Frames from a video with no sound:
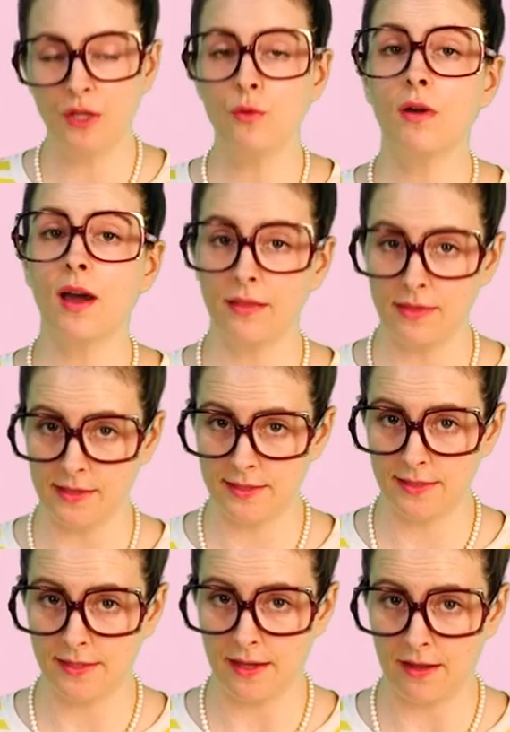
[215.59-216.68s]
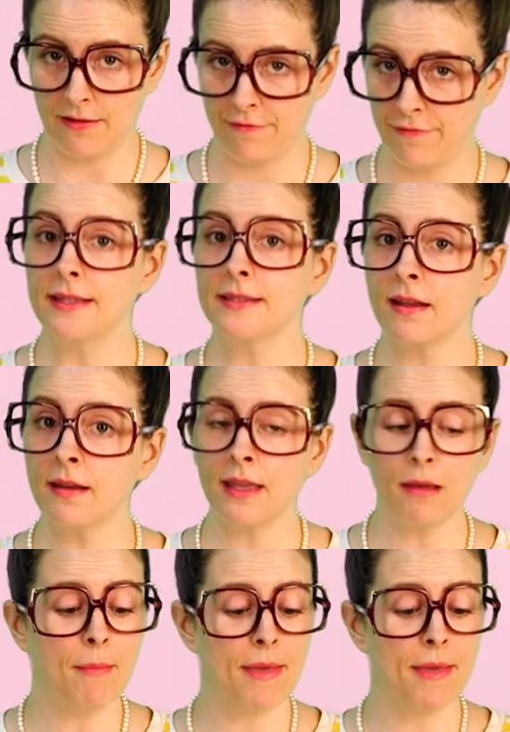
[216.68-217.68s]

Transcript: when you cut this stuff, it's gonna get